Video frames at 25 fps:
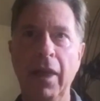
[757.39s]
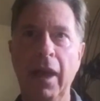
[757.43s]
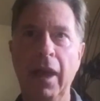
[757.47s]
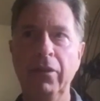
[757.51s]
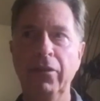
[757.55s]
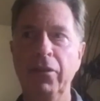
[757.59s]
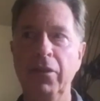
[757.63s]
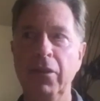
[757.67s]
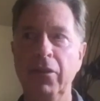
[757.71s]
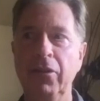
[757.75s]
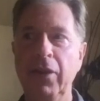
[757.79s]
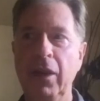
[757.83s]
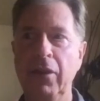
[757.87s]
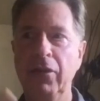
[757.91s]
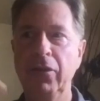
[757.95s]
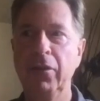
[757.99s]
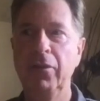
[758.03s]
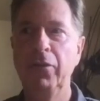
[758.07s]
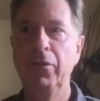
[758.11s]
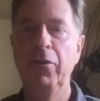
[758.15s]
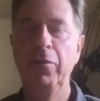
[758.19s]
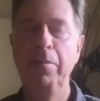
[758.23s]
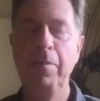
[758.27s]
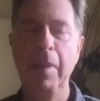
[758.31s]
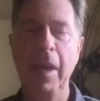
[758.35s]
That's the sense
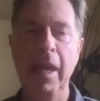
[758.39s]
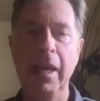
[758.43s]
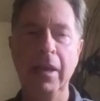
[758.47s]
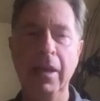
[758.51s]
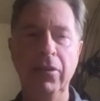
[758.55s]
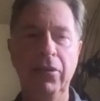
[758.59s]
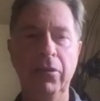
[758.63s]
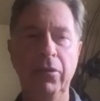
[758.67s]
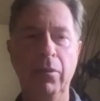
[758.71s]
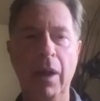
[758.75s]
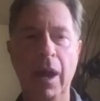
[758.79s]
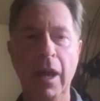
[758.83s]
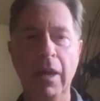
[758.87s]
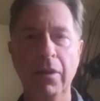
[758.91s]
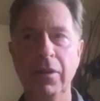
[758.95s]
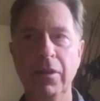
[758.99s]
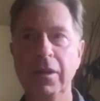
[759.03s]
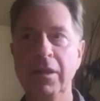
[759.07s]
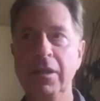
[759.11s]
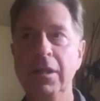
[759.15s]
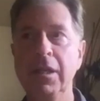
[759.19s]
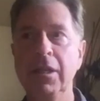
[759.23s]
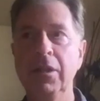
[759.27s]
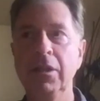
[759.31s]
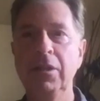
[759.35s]
of space, right? The
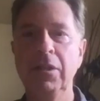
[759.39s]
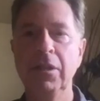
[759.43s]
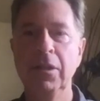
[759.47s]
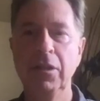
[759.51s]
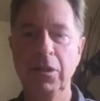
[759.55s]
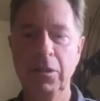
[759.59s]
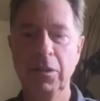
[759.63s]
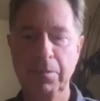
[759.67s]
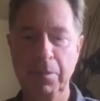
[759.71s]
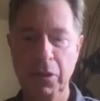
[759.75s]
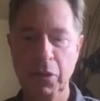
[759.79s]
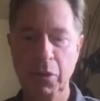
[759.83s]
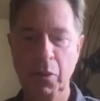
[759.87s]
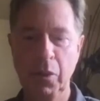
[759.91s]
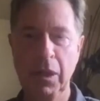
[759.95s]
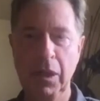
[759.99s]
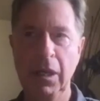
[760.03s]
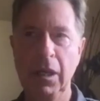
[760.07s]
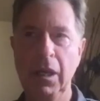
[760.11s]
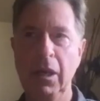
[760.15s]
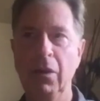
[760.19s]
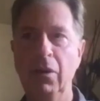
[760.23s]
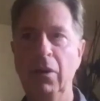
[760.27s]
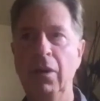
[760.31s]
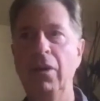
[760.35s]
distance
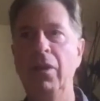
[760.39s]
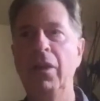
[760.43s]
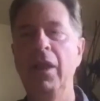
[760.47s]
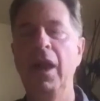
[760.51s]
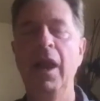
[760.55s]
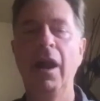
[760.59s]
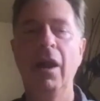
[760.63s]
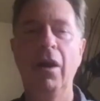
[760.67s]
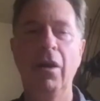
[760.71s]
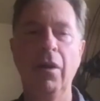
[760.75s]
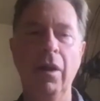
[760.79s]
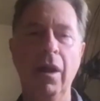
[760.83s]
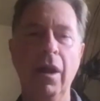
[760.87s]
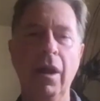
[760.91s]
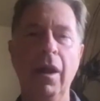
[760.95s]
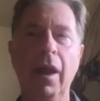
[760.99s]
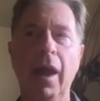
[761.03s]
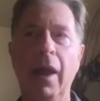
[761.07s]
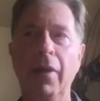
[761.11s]
between here and there,